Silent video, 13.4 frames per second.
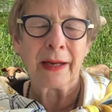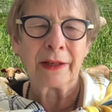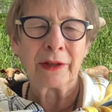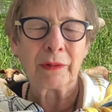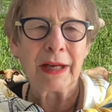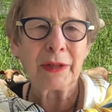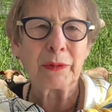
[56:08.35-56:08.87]

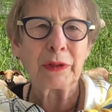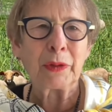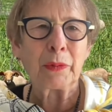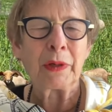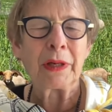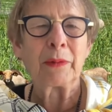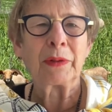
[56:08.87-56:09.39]
undergraduate
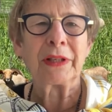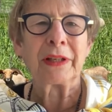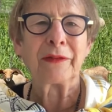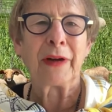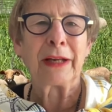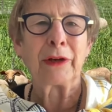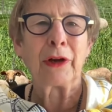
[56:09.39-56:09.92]
degree was in
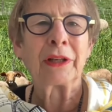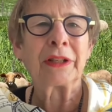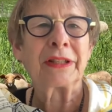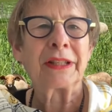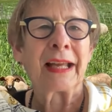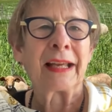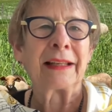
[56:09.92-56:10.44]
fine
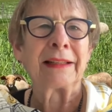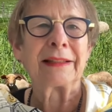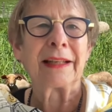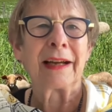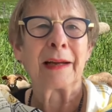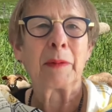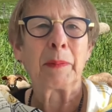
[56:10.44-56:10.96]
arts, and
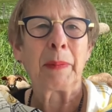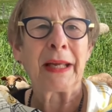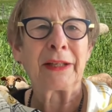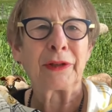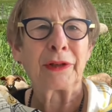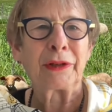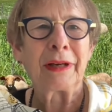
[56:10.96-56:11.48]
I'm a
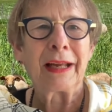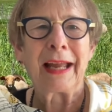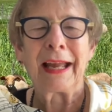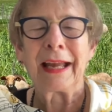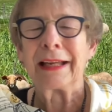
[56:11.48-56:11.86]
painter,